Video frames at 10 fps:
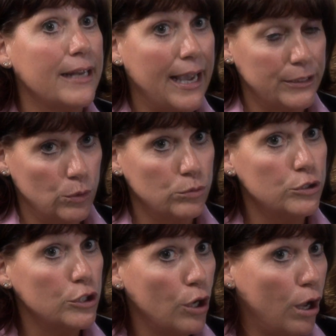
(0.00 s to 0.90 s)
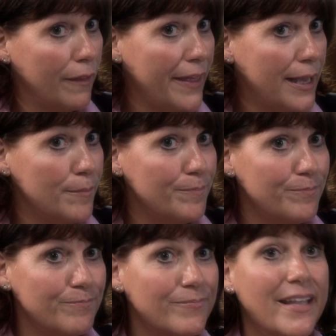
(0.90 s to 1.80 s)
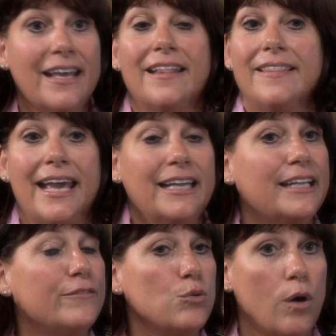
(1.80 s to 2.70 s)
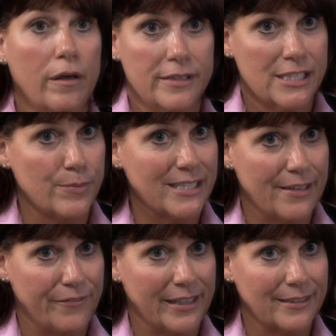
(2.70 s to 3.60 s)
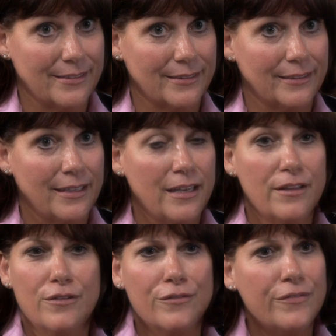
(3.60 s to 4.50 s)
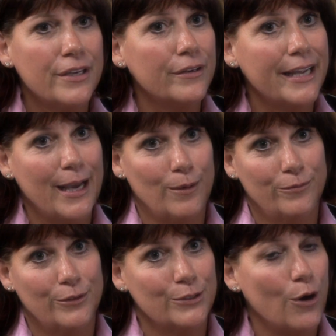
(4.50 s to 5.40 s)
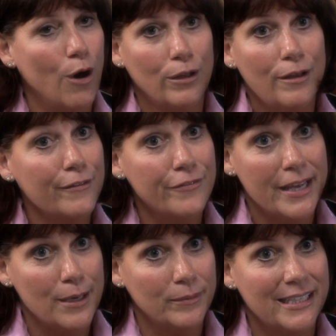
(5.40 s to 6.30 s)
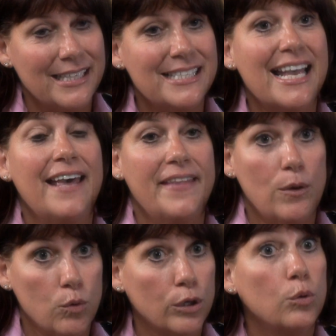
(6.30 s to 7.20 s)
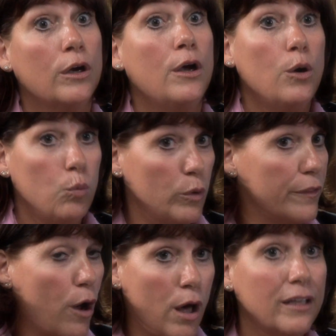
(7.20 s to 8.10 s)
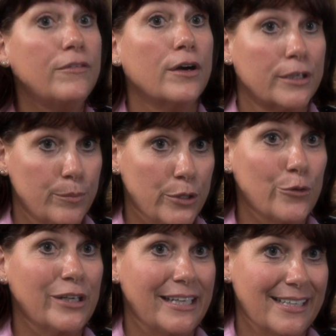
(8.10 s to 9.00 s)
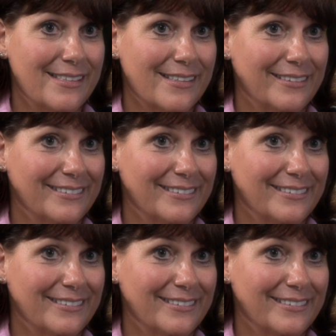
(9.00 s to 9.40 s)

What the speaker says: I told you to call them, they can give you all the specifics. They're very helpful to all our families, and they work with all of our communities.